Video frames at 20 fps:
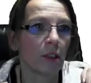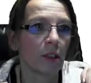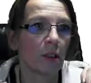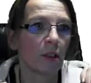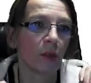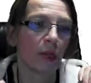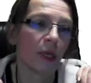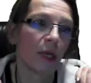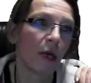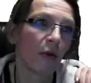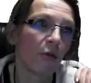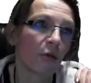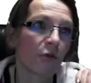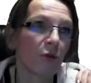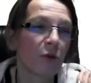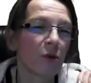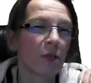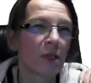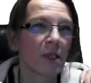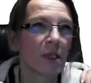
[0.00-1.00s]
Well, now of
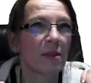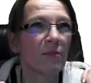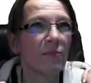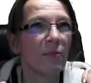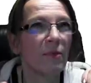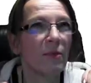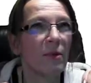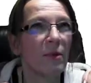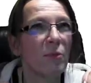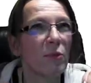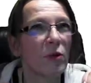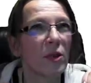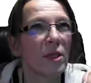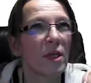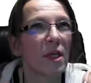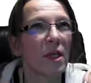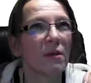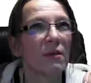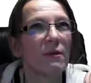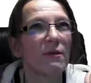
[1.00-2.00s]
course we
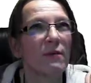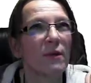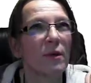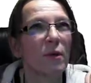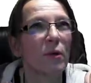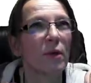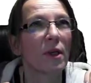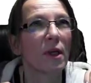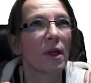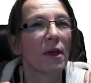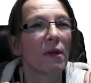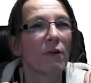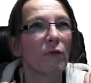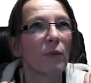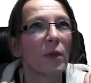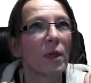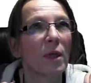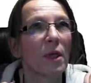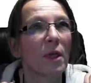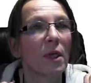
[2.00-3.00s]
pretend we only have
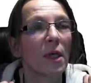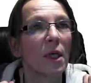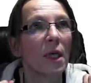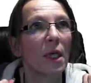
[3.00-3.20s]
been